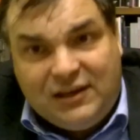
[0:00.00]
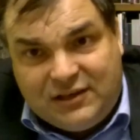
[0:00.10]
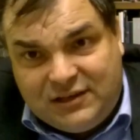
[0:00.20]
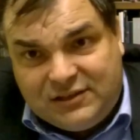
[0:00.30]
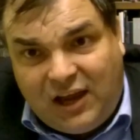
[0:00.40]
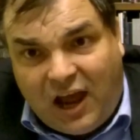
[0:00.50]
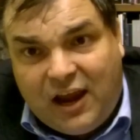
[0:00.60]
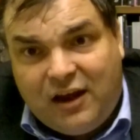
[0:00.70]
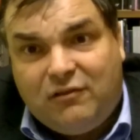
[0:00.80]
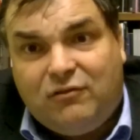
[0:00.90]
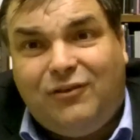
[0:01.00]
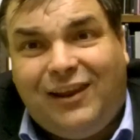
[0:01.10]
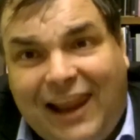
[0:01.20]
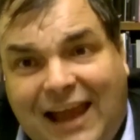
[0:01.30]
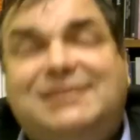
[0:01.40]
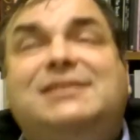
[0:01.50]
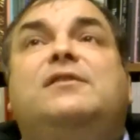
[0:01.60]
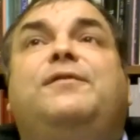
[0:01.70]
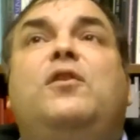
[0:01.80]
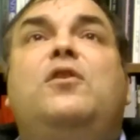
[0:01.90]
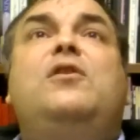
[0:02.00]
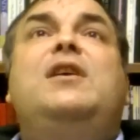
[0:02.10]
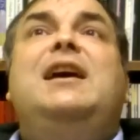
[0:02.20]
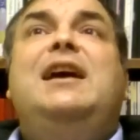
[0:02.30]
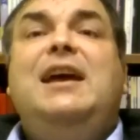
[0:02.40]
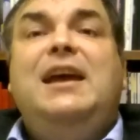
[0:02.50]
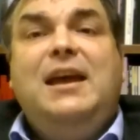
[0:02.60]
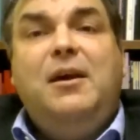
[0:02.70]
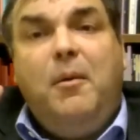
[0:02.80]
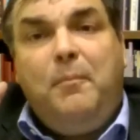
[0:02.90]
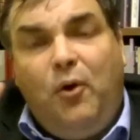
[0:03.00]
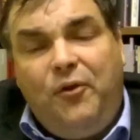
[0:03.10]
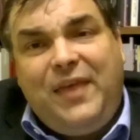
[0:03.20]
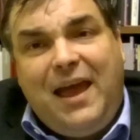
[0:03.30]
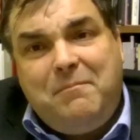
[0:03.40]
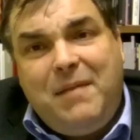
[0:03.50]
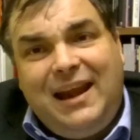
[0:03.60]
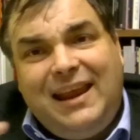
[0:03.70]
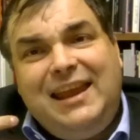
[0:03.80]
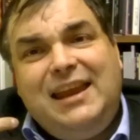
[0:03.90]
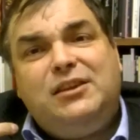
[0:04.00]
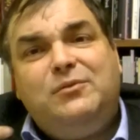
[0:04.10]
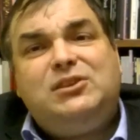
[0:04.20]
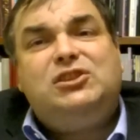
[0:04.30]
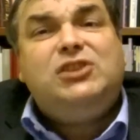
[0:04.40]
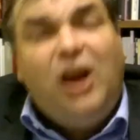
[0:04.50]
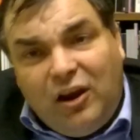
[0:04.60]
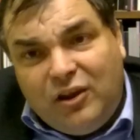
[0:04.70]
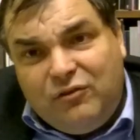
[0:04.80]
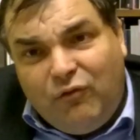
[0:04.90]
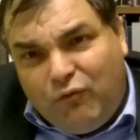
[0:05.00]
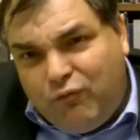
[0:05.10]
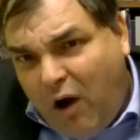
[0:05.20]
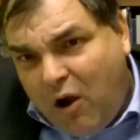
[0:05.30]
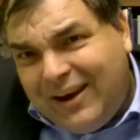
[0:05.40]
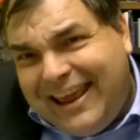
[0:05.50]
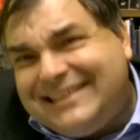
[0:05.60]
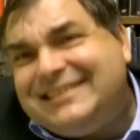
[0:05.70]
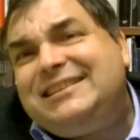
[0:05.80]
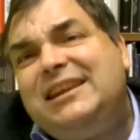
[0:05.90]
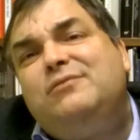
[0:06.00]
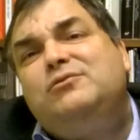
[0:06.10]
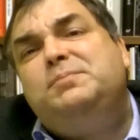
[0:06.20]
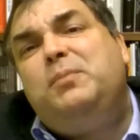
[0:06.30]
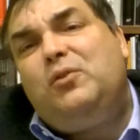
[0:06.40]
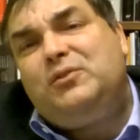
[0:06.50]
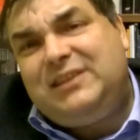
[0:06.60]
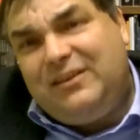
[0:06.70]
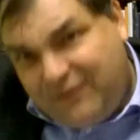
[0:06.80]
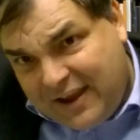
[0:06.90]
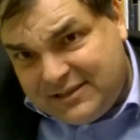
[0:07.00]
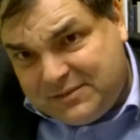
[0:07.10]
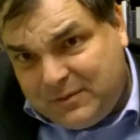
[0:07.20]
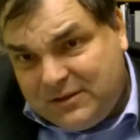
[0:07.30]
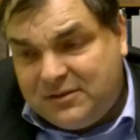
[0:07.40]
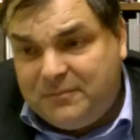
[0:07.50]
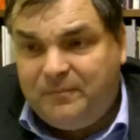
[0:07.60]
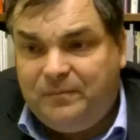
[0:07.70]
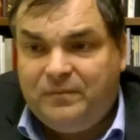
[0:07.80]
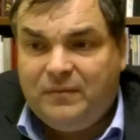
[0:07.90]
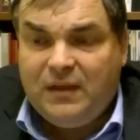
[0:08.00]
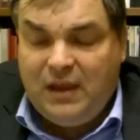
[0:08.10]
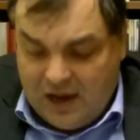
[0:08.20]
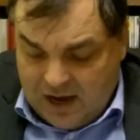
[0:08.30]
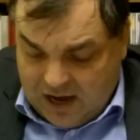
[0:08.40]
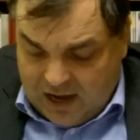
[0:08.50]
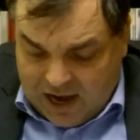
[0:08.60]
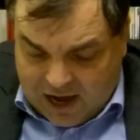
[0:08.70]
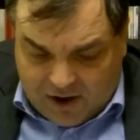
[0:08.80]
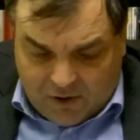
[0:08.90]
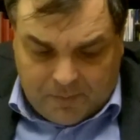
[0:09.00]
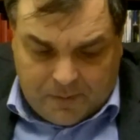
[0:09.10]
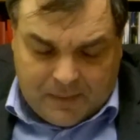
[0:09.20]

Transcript: desire or lust for. Put that money into a solid Rolex Steel Sports investment. Now,